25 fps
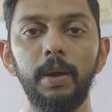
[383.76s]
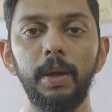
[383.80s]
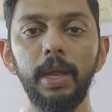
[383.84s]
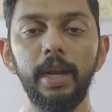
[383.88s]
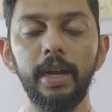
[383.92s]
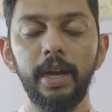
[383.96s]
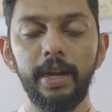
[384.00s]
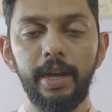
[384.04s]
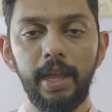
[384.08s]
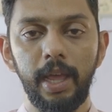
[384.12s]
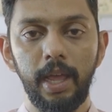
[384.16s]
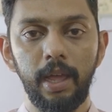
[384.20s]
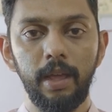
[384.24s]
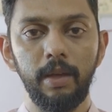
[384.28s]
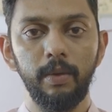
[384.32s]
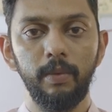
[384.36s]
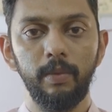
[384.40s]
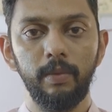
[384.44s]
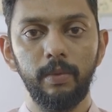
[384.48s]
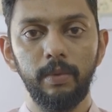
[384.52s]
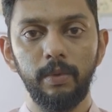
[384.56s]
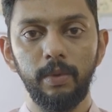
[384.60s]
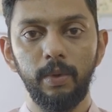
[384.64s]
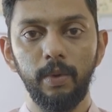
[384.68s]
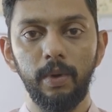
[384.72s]
in a
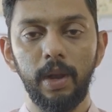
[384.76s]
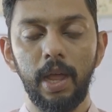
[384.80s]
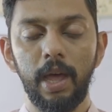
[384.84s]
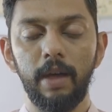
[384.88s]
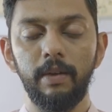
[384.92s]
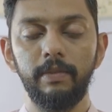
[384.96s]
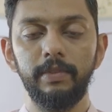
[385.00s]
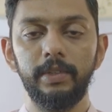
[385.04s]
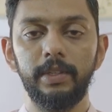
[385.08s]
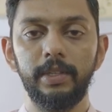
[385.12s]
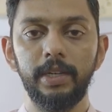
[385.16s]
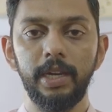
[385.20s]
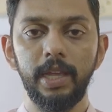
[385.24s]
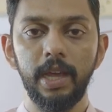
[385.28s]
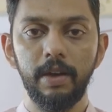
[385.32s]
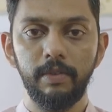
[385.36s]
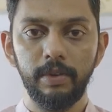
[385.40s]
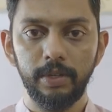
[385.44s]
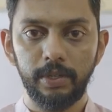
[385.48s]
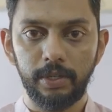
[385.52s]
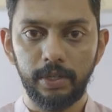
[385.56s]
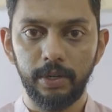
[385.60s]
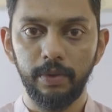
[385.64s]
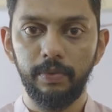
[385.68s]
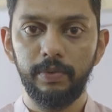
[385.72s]
day you'll have three
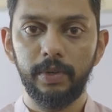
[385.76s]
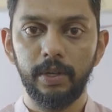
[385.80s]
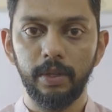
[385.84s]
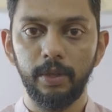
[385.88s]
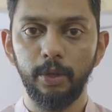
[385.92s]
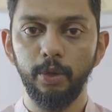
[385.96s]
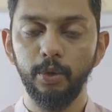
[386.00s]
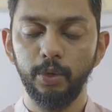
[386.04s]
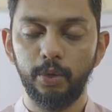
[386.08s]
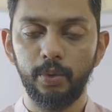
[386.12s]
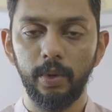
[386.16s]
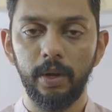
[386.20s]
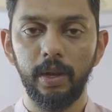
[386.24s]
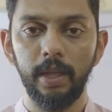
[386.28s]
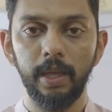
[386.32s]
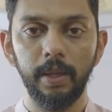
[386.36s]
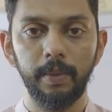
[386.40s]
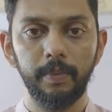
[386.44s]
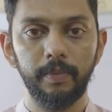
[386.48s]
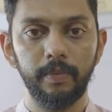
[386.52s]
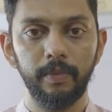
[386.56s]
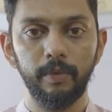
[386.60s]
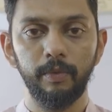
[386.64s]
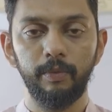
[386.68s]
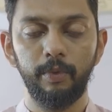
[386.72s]
hours shift usually
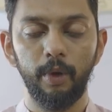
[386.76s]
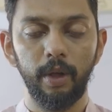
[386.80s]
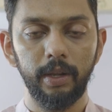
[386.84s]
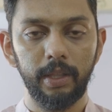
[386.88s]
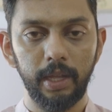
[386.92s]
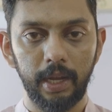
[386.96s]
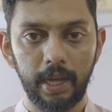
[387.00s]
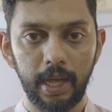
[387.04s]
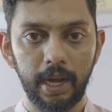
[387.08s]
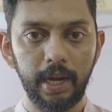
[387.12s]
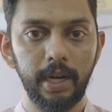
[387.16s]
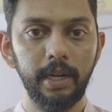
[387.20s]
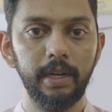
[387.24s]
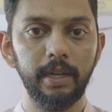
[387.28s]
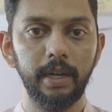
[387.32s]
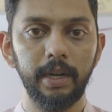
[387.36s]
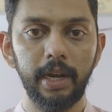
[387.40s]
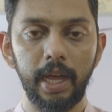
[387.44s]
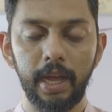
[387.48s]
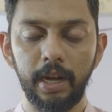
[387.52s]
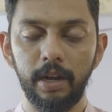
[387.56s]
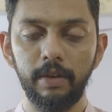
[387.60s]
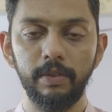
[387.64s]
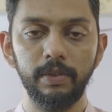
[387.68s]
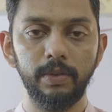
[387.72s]
for the current
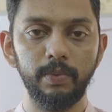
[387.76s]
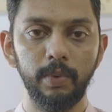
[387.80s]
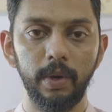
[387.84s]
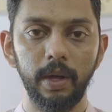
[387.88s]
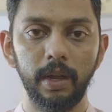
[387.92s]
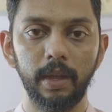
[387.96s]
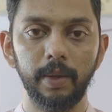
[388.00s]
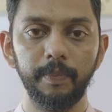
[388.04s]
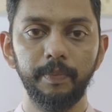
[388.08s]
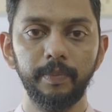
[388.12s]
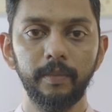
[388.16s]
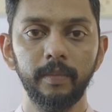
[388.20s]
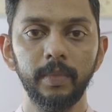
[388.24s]
nine hours work.